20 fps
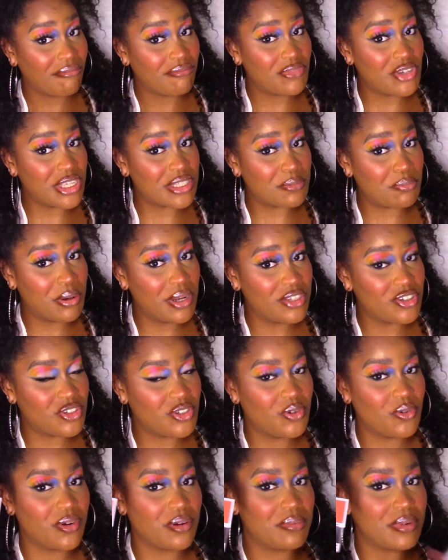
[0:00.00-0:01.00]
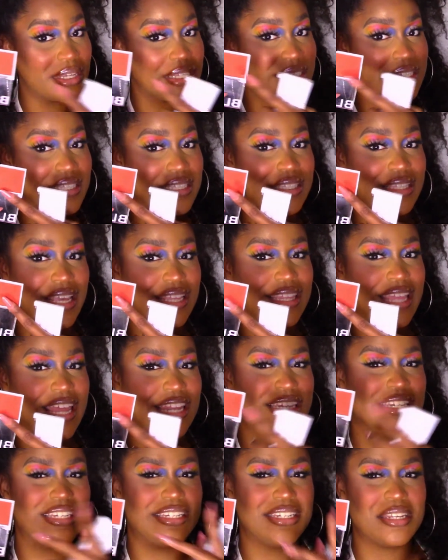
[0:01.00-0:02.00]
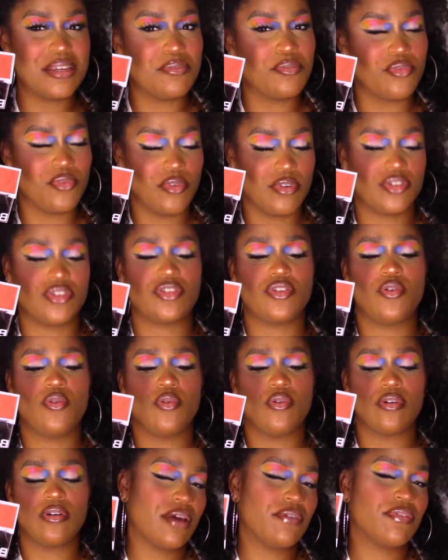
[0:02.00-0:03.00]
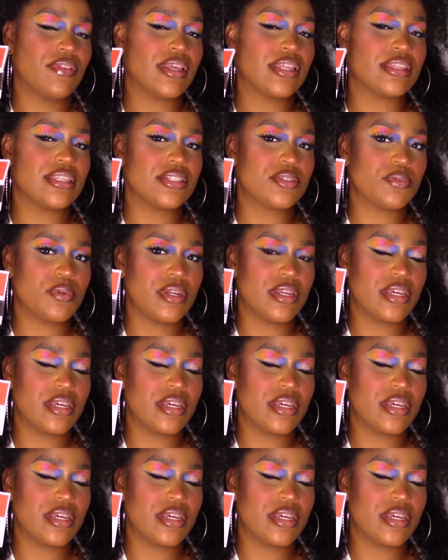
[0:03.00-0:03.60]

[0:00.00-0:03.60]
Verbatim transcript: she has a punch to her because this is like that deep, rich coral. I feel like this one